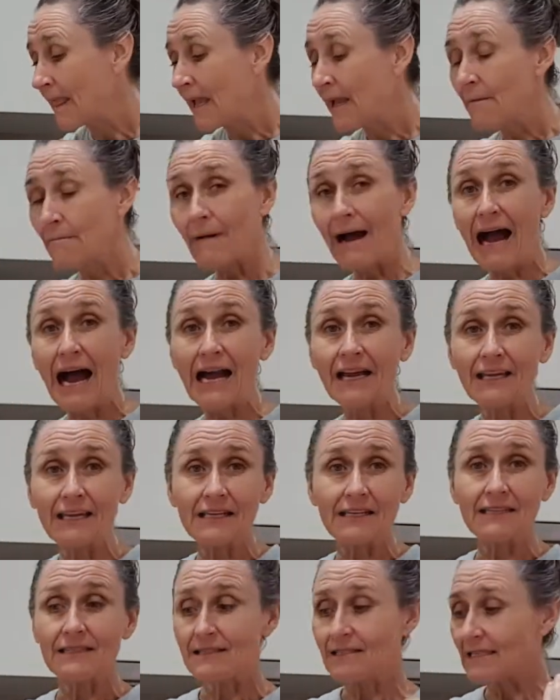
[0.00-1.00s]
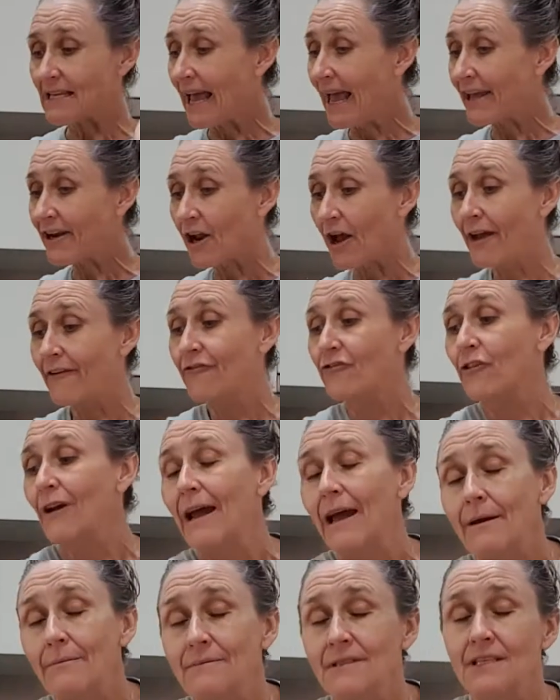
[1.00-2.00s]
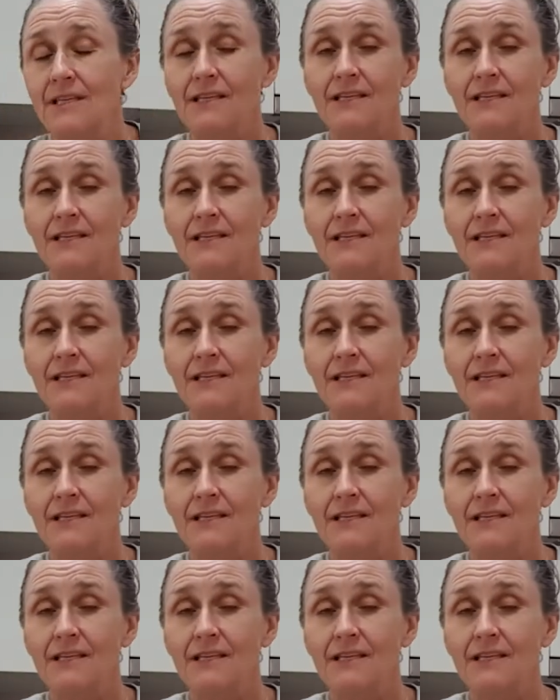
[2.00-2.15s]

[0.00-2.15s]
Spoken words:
my onions, and I've grabbed